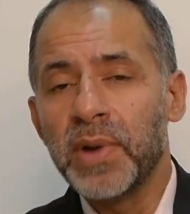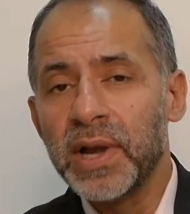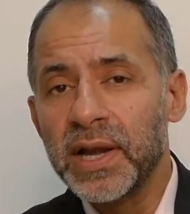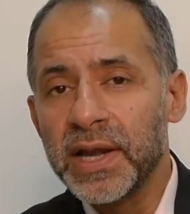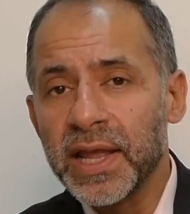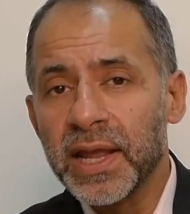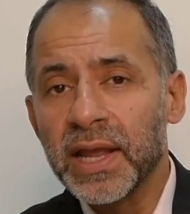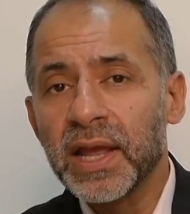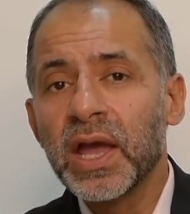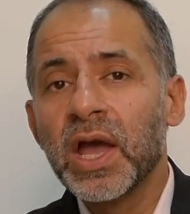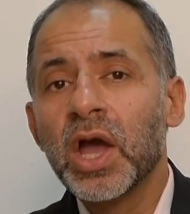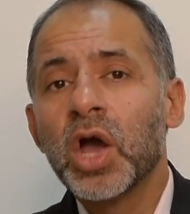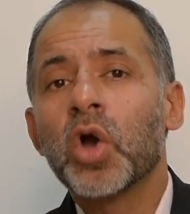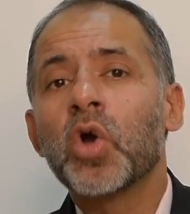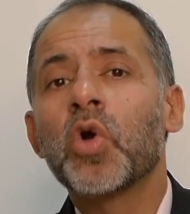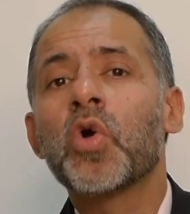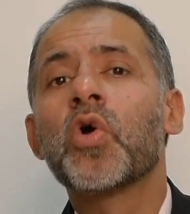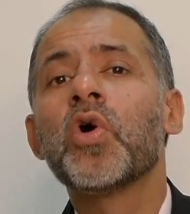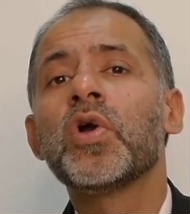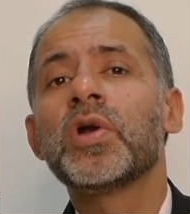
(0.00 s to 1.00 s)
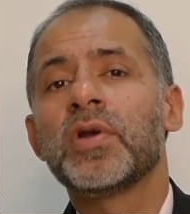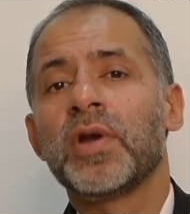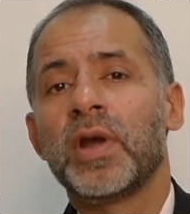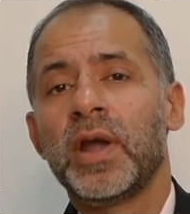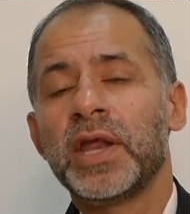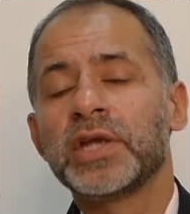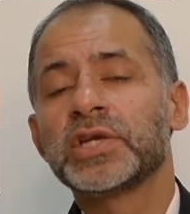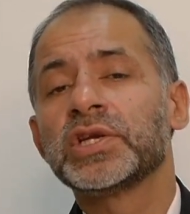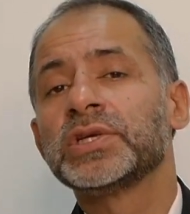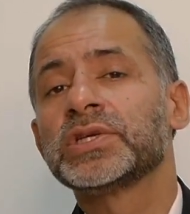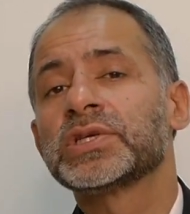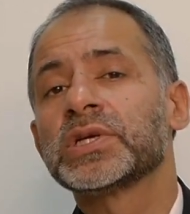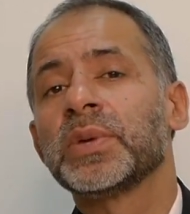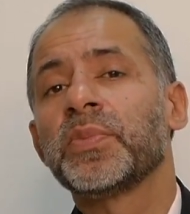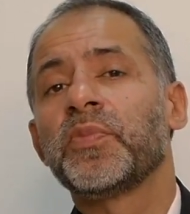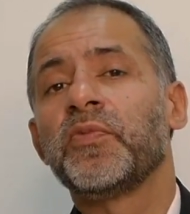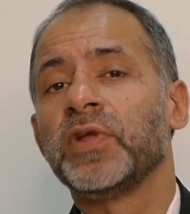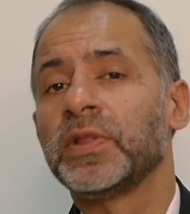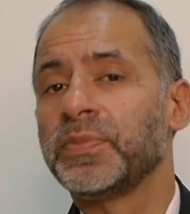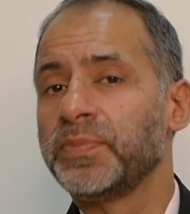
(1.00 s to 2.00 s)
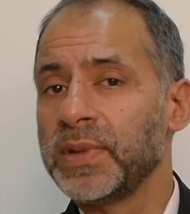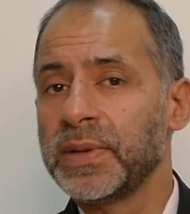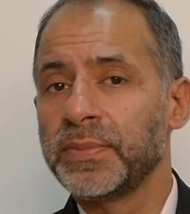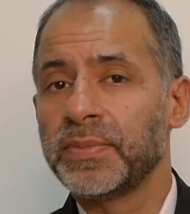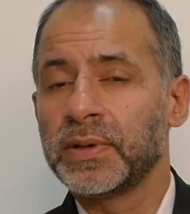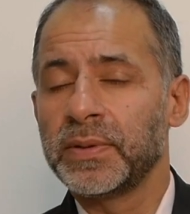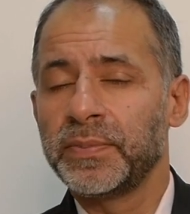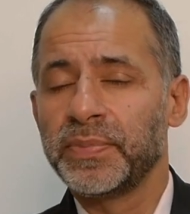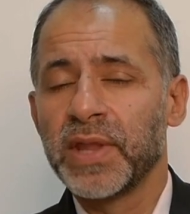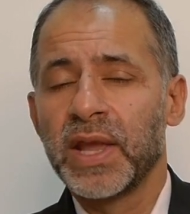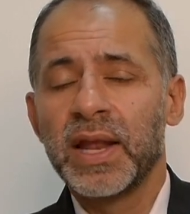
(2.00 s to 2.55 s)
building good relationship with people.